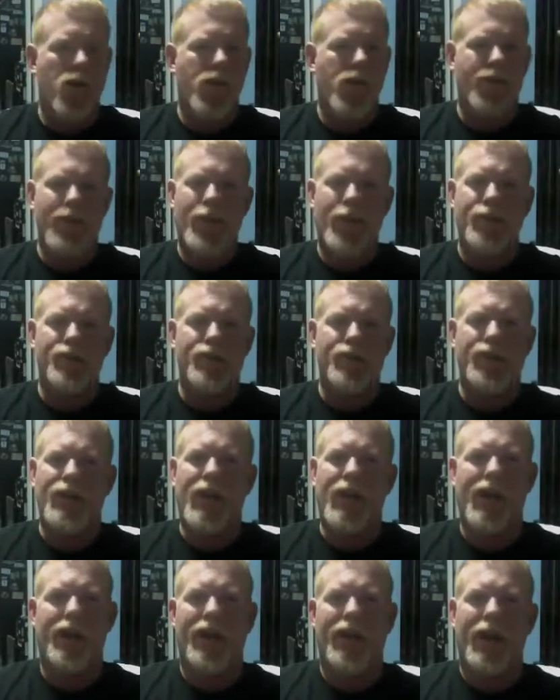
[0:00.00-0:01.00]
That was the
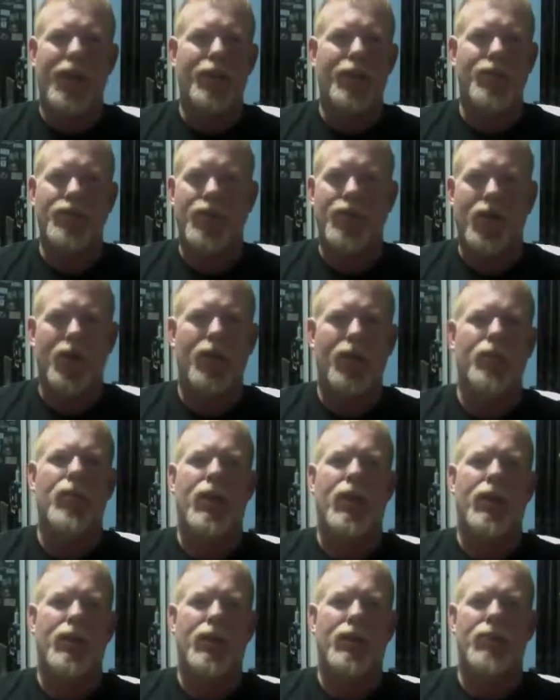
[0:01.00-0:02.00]
day that I was starting
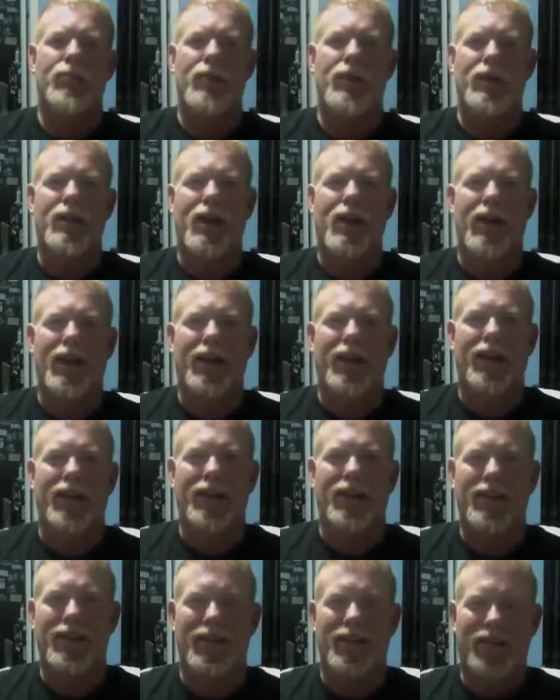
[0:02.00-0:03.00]
my diet,
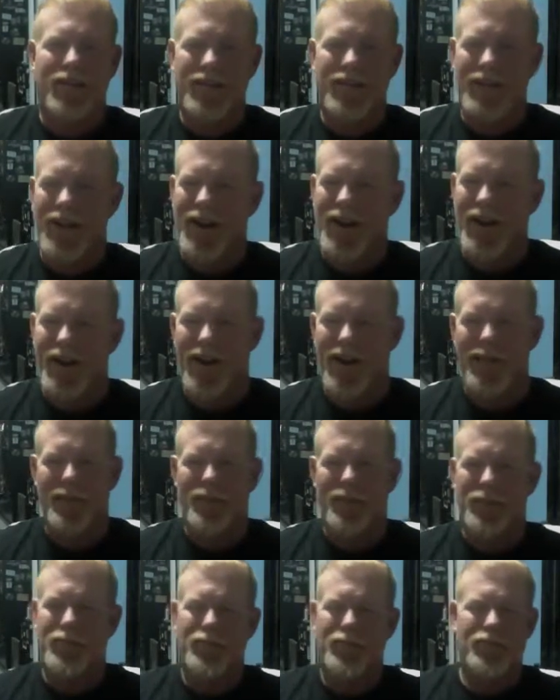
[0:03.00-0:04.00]
you know. And
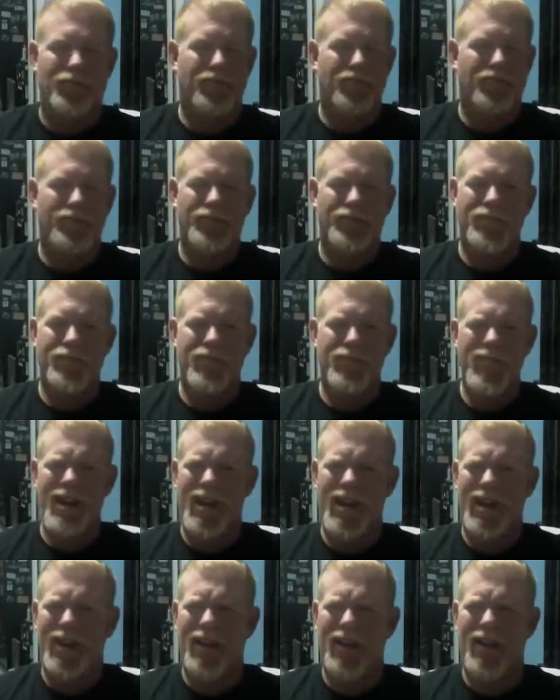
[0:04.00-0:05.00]

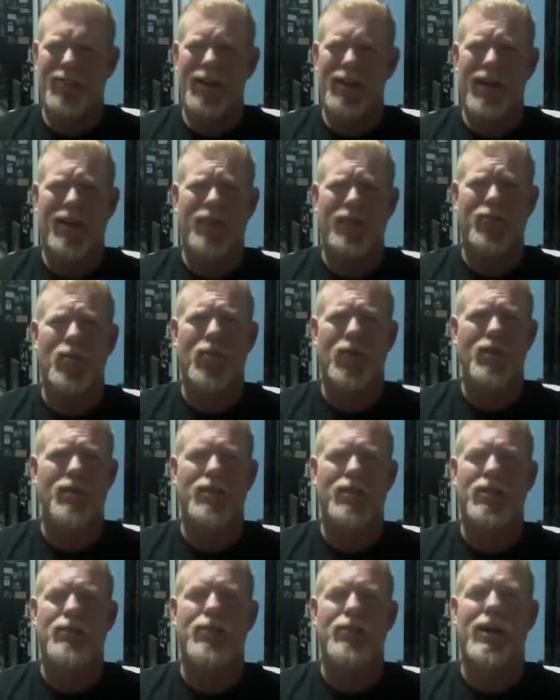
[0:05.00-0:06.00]
I think I'm down to
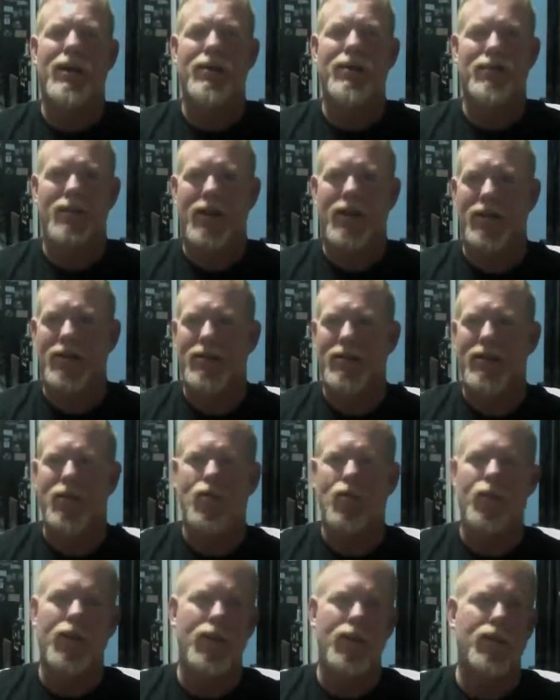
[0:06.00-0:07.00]
26 pounds now in
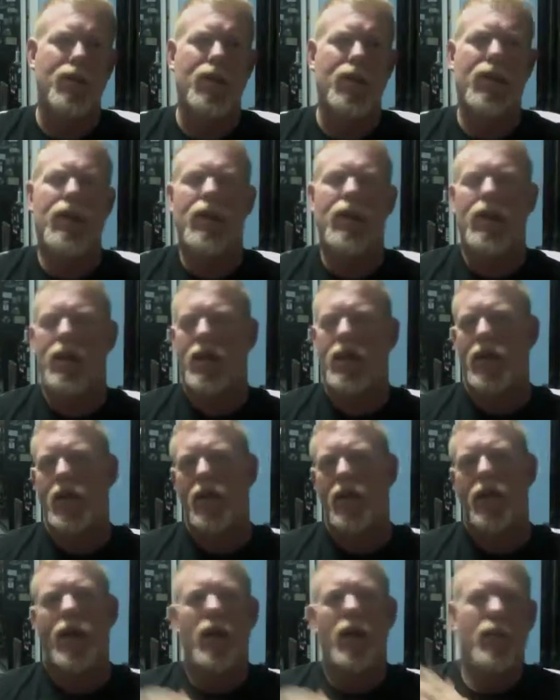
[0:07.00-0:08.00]
6 weeks.
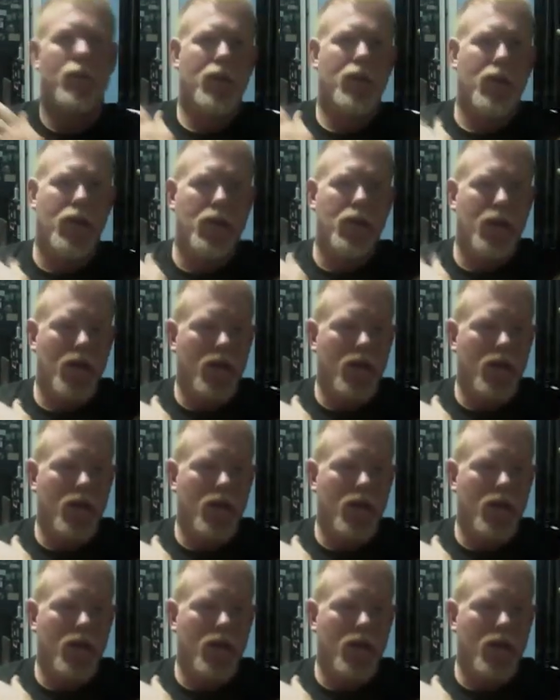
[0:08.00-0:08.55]
Yay me.